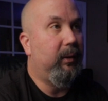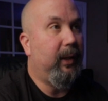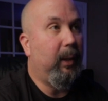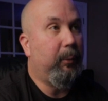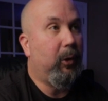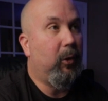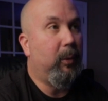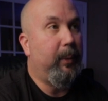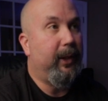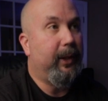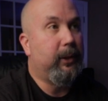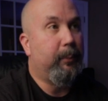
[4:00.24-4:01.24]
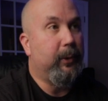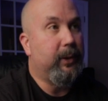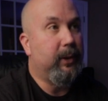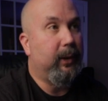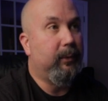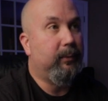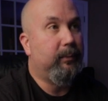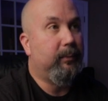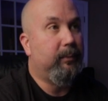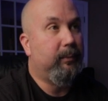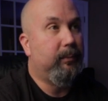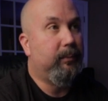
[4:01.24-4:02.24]
Now I'm going to go to my next preset,
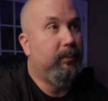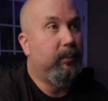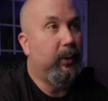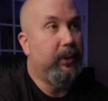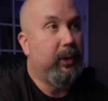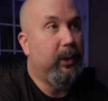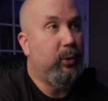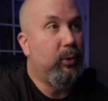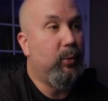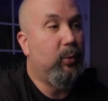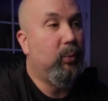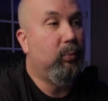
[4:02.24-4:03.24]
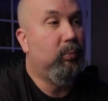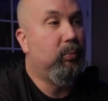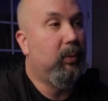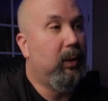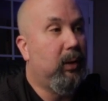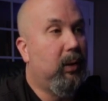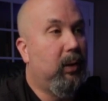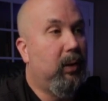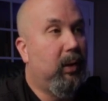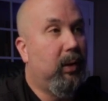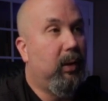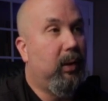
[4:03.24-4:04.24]
preset 2.
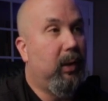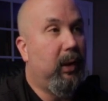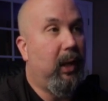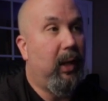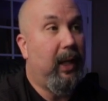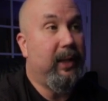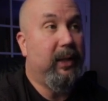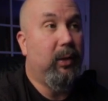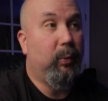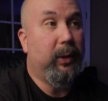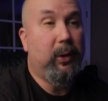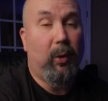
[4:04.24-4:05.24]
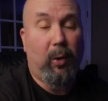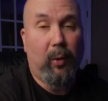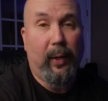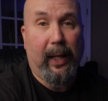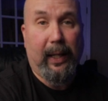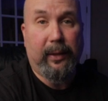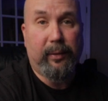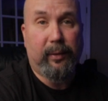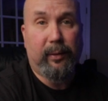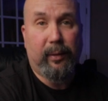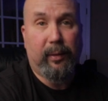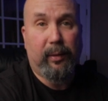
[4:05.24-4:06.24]
Now I need to recall that
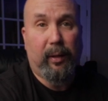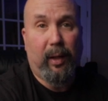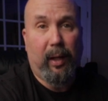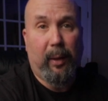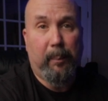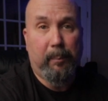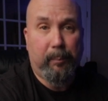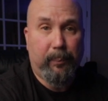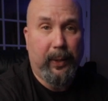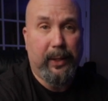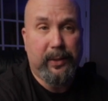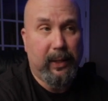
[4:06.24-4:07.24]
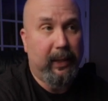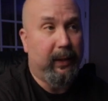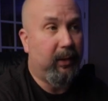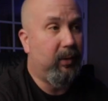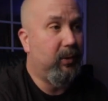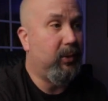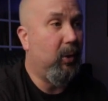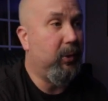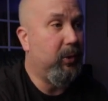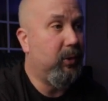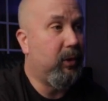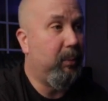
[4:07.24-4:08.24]
setting. So
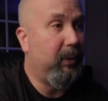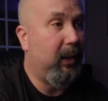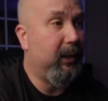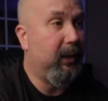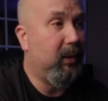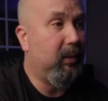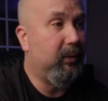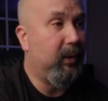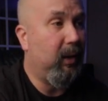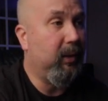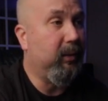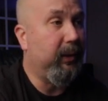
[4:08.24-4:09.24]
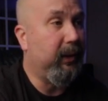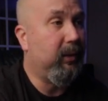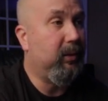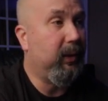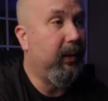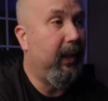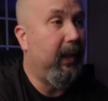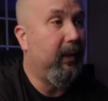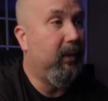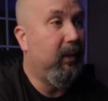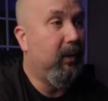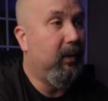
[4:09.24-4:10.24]
you just come down here to unlink, click
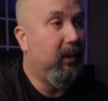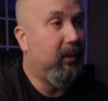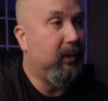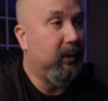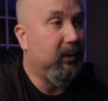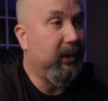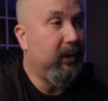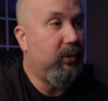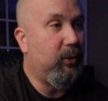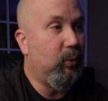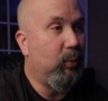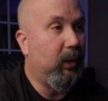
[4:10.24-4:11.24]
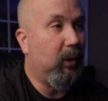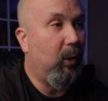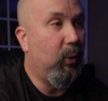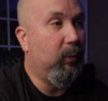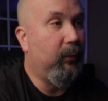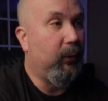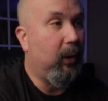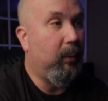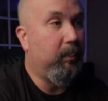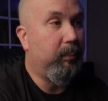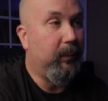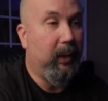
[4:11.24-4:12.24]
that, click link to and load from.